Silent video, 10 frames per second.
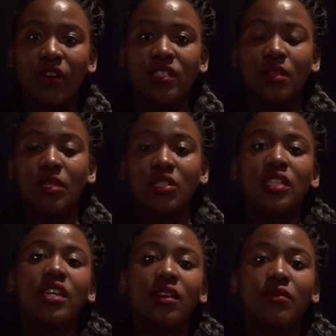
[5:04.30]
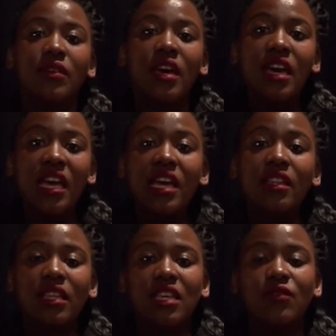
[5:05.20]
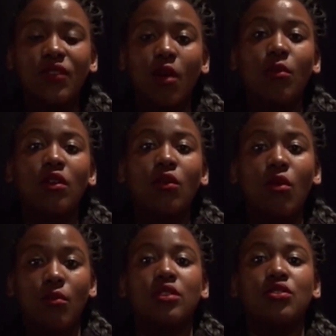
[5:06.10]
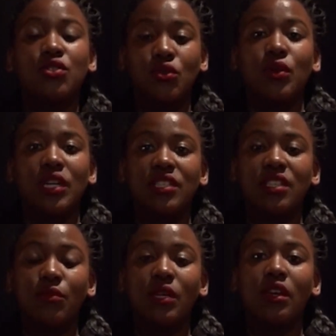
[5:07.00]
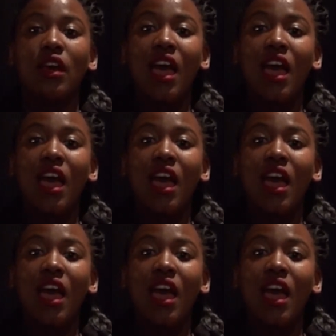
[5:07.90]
and something to give in these phenomenal women's stories that we